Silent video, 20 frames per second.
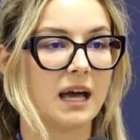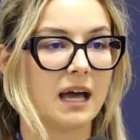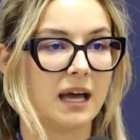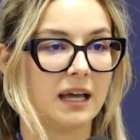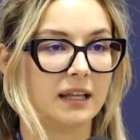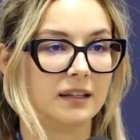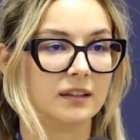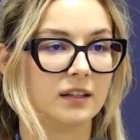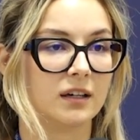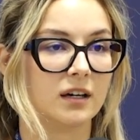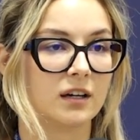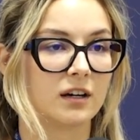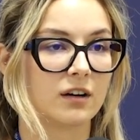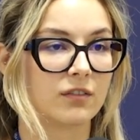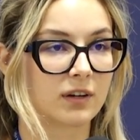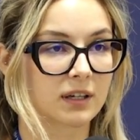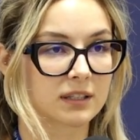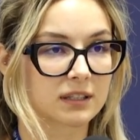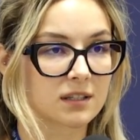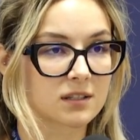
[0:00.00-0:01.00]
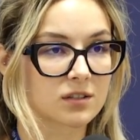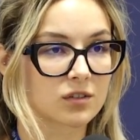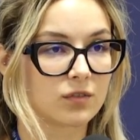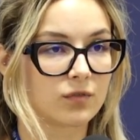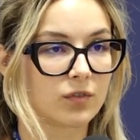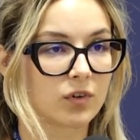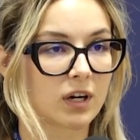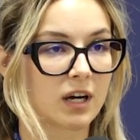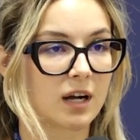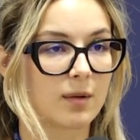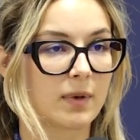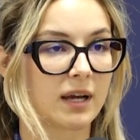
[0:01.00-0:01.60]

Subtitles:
and reflectance confocal